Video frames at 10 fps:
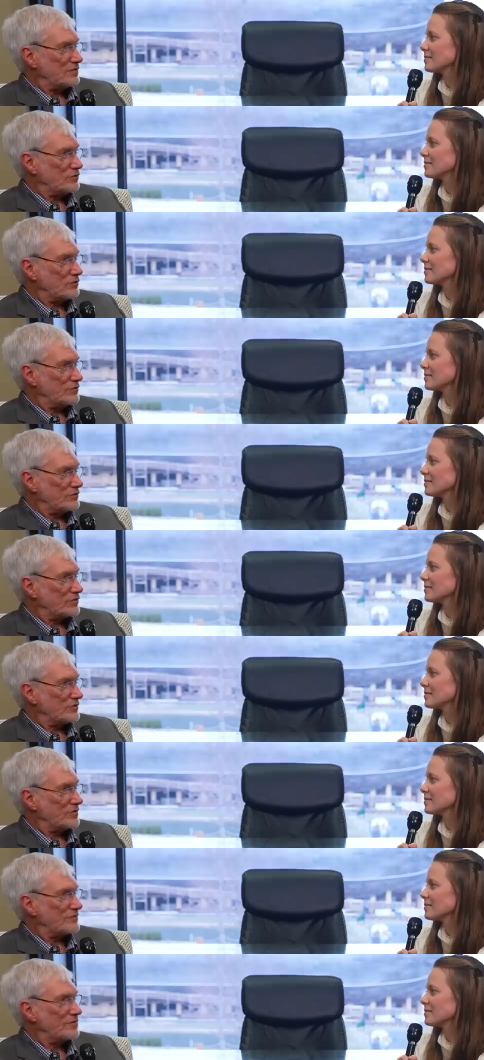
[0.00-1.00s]
Speaker 1: Hall
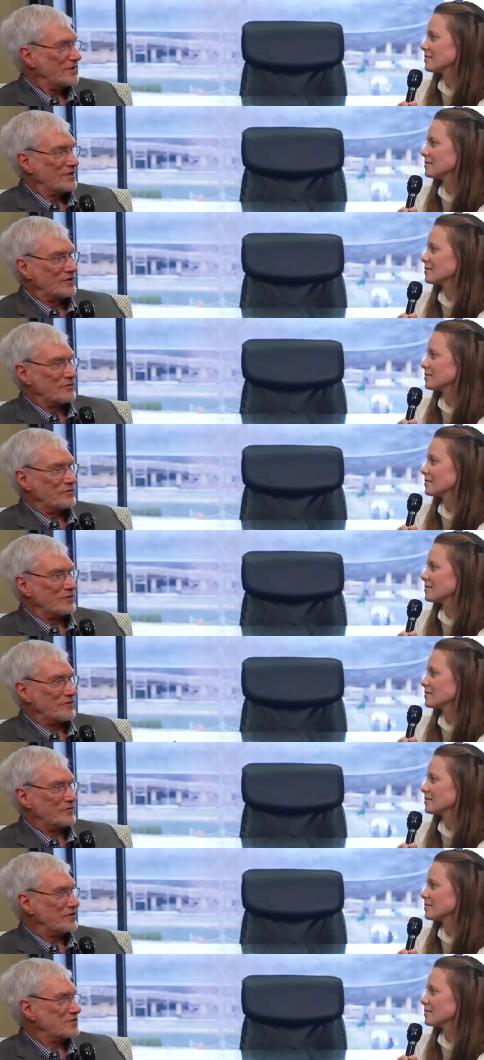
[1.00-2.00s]
auditorium,
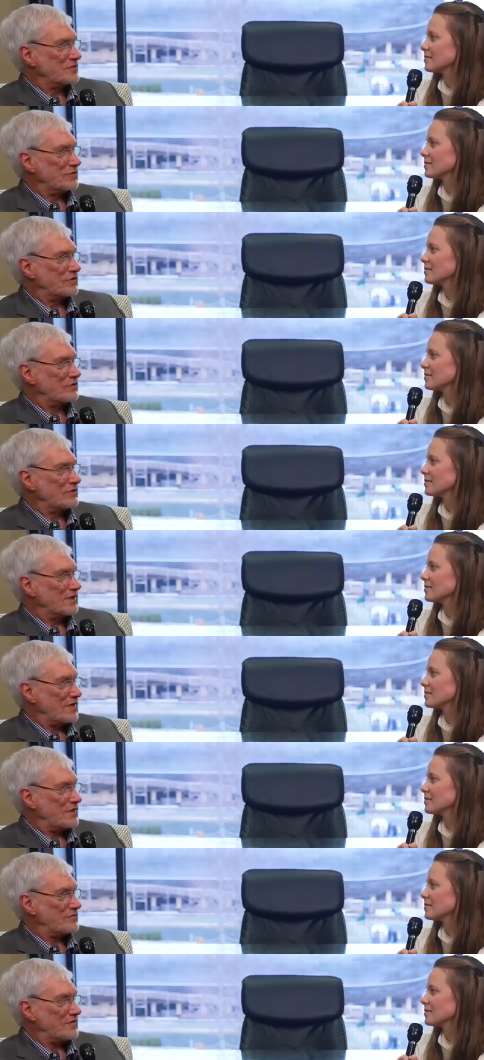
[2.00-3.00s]
we have an exhibit called the
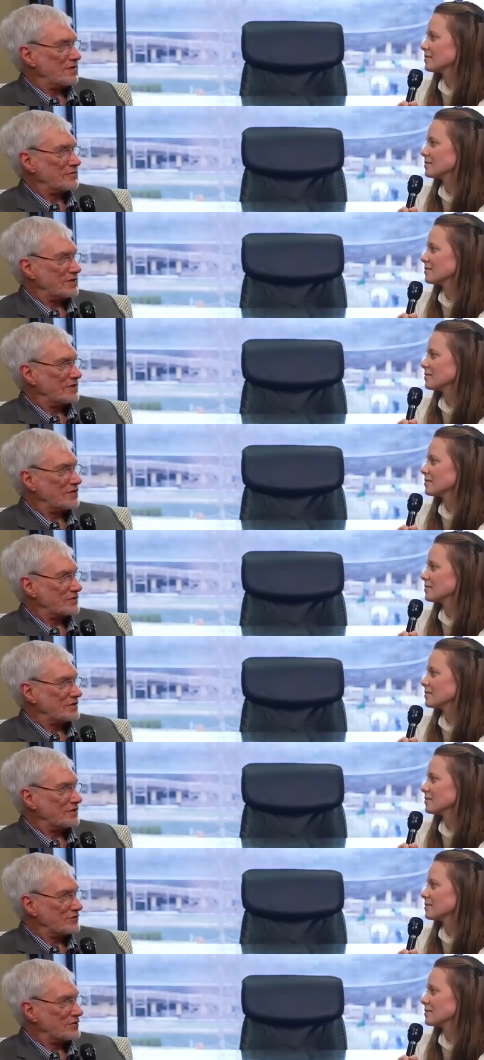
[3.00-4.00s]
Ham Family
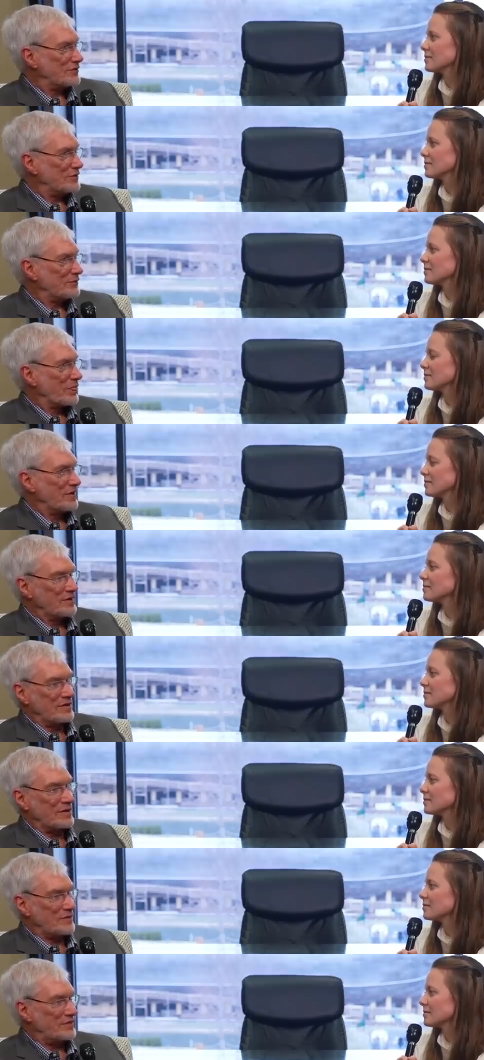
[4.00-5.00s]
Legacy Exhibit.
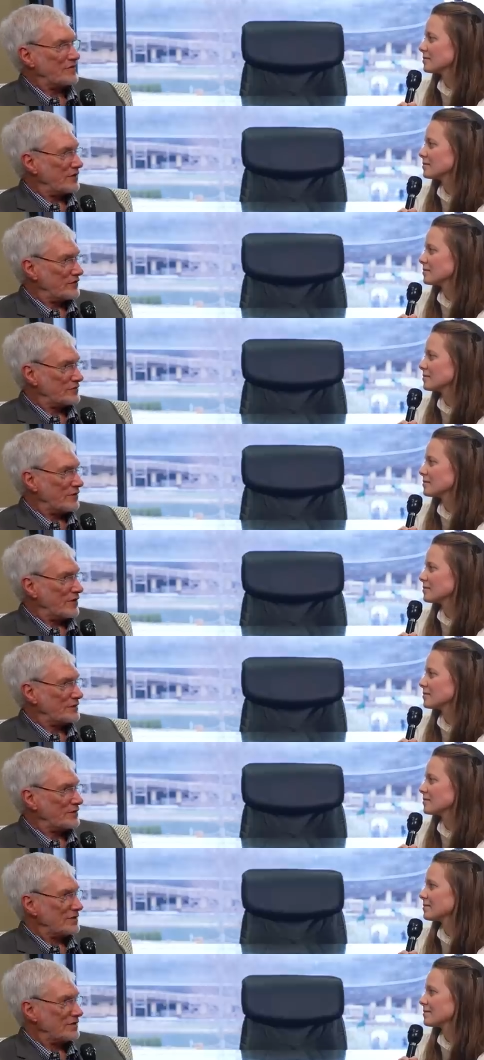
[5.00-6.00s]
And my father's
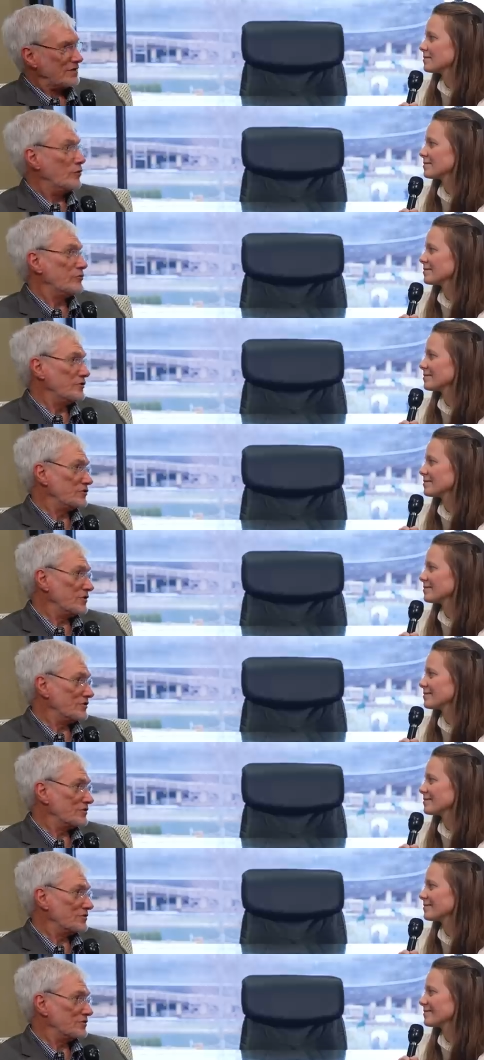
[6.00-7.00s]
Bible there, open to
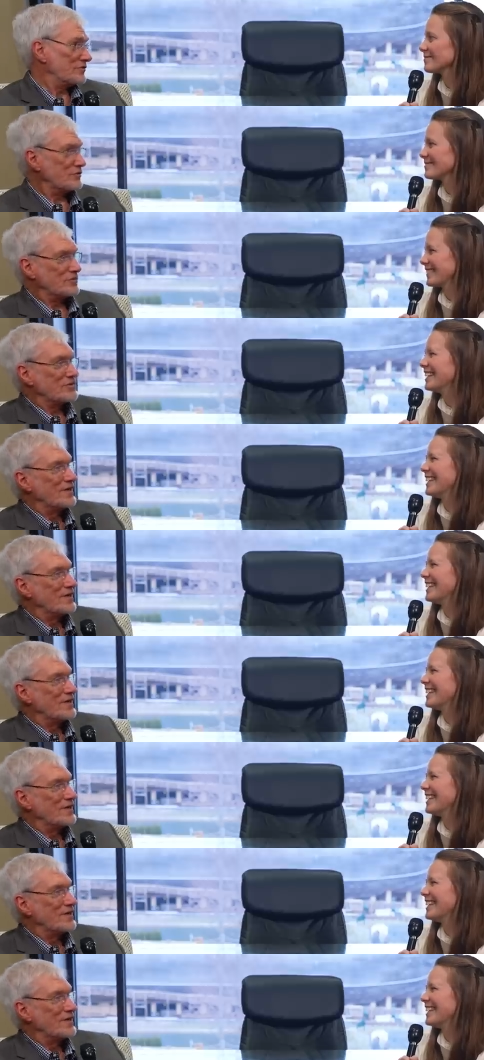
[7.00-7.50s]
Genesis, of course,